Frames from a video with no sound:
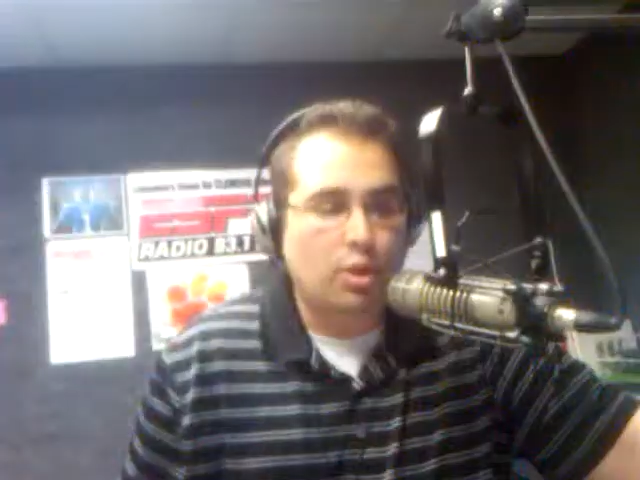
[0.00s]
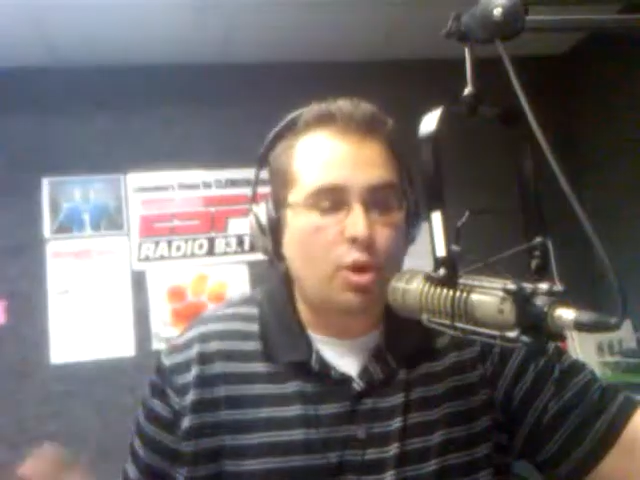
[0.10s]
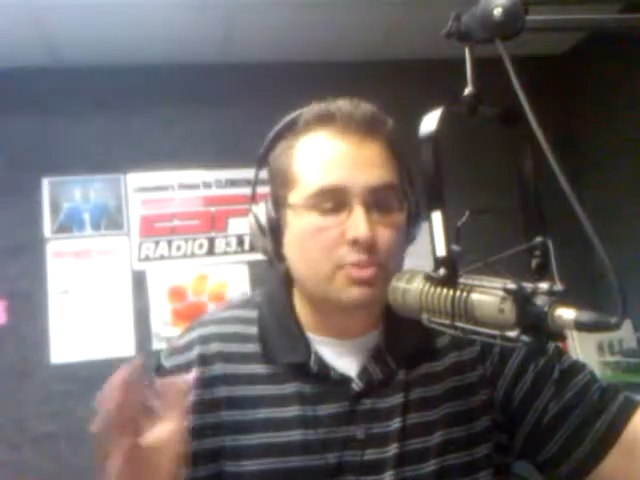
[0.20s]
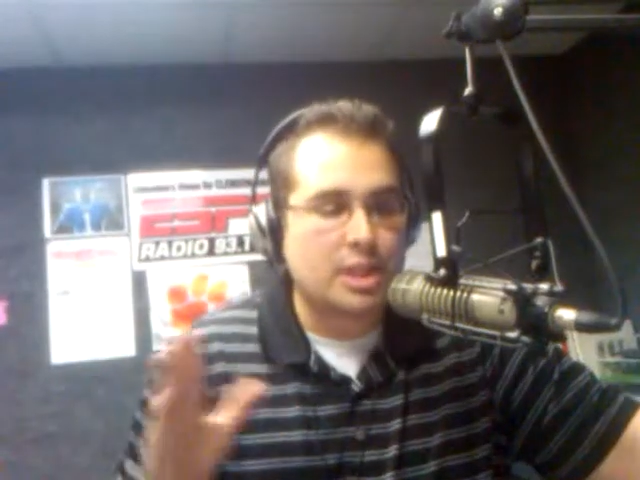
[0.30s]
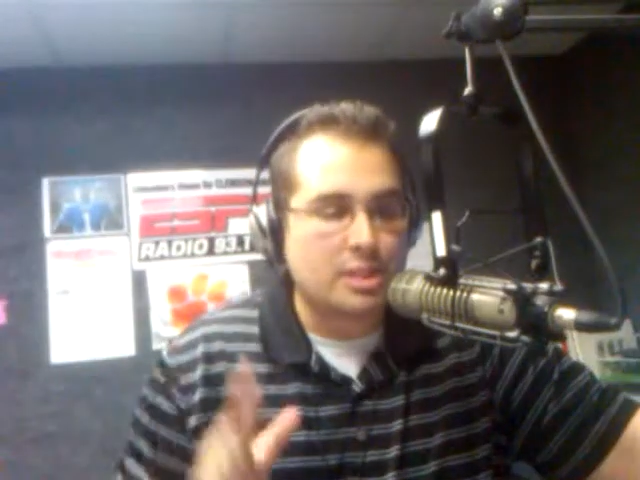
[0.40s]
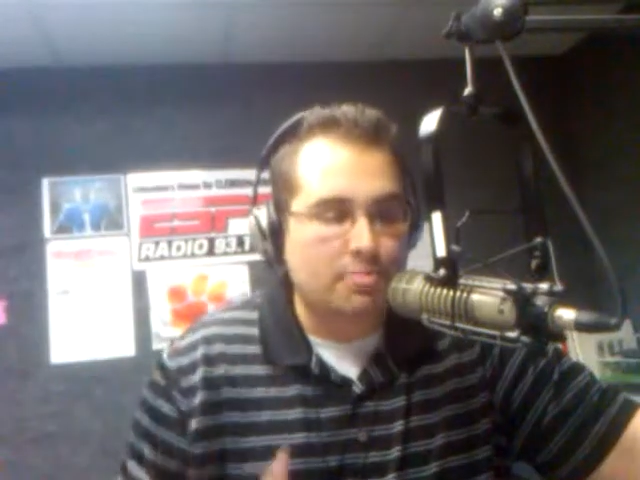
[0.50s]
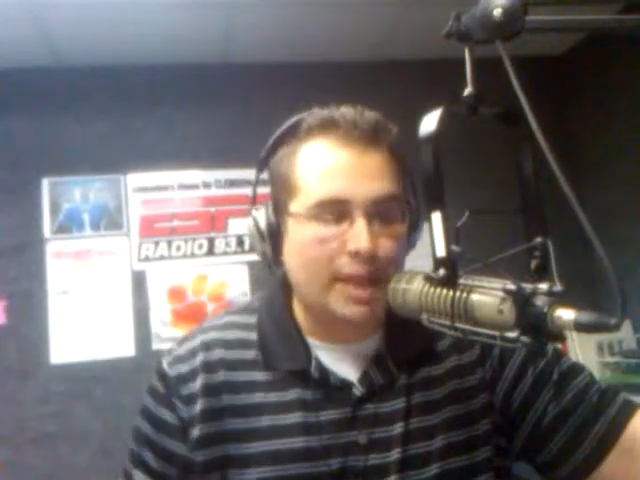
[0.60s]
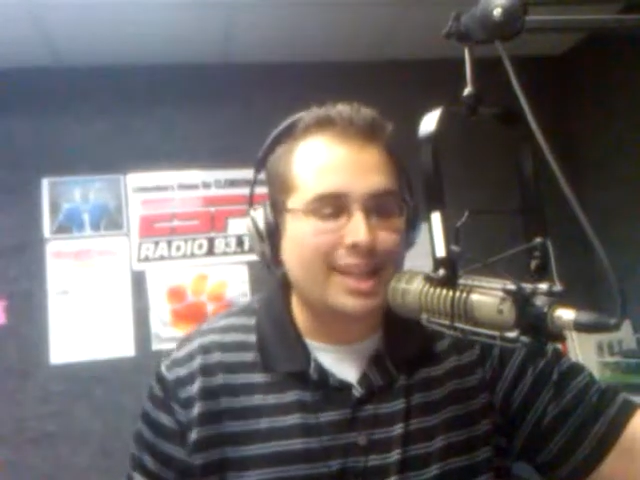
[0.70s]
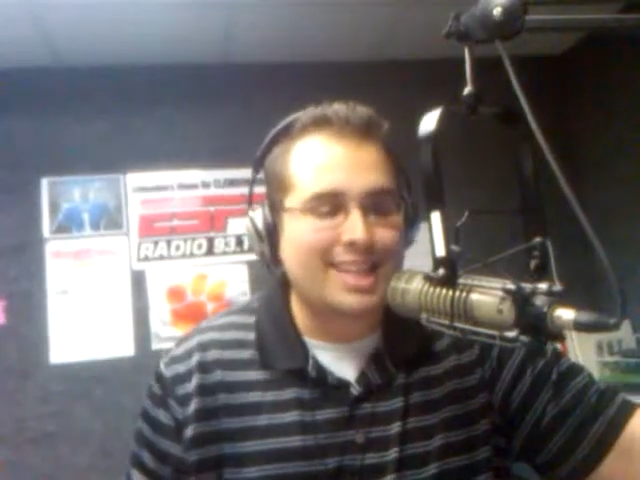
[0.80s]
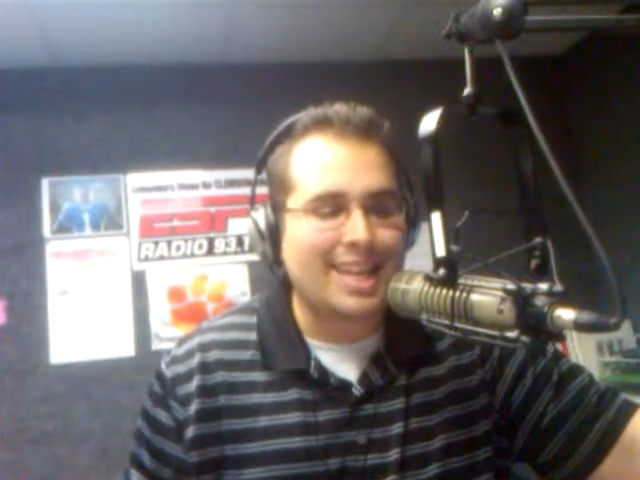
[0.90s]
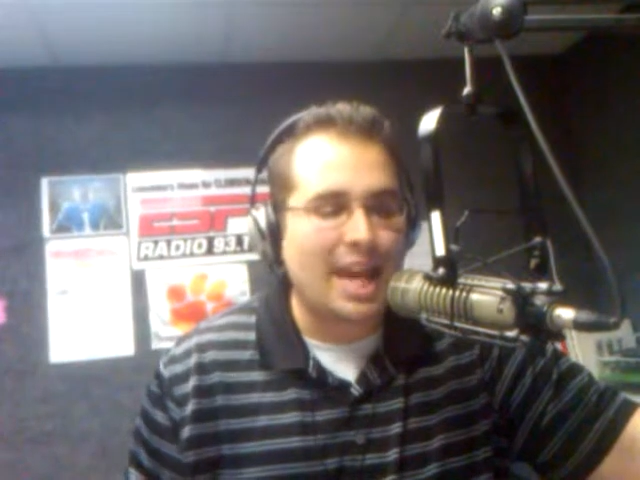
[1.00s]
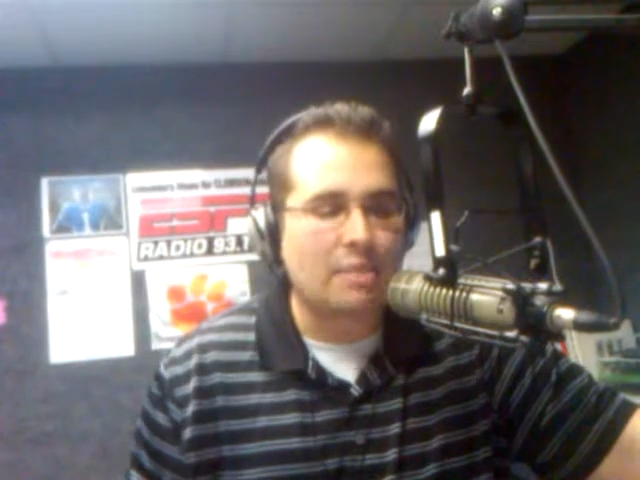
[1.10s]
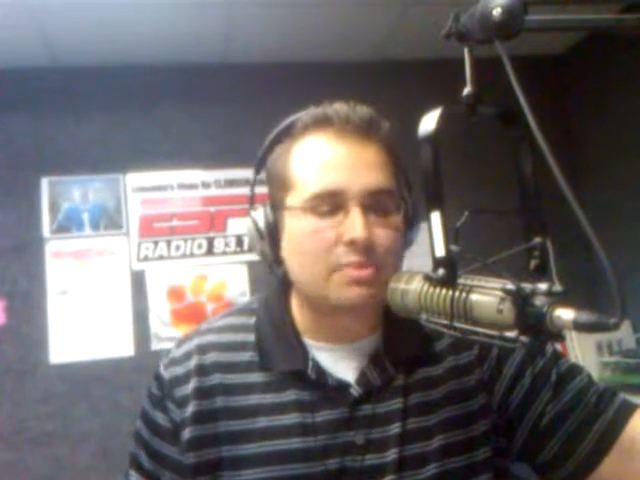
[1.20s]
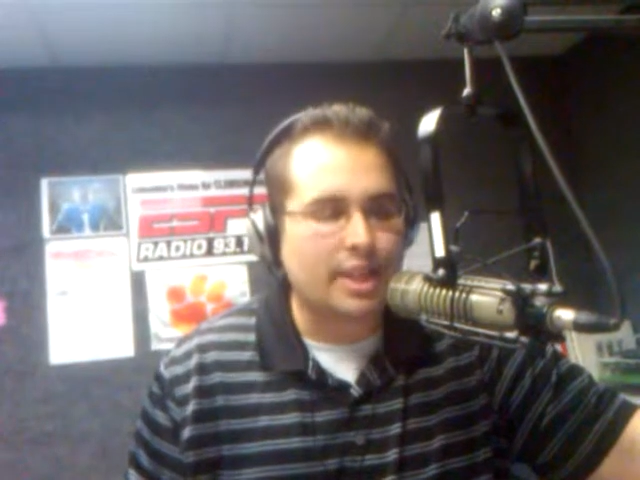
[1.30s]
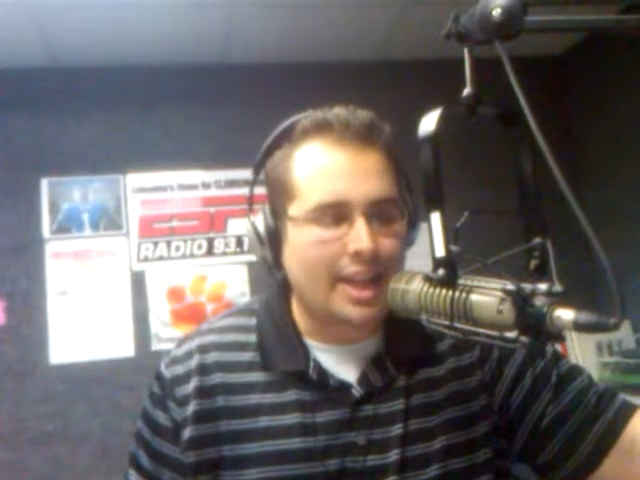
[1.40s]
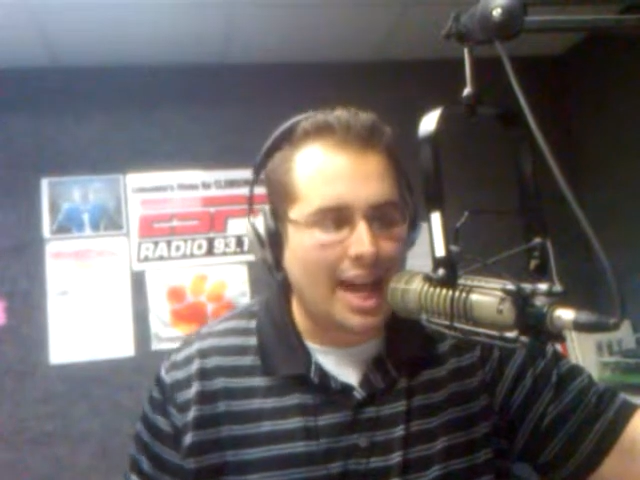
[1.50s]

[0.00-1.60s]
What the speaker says: into our homes explaining the game to the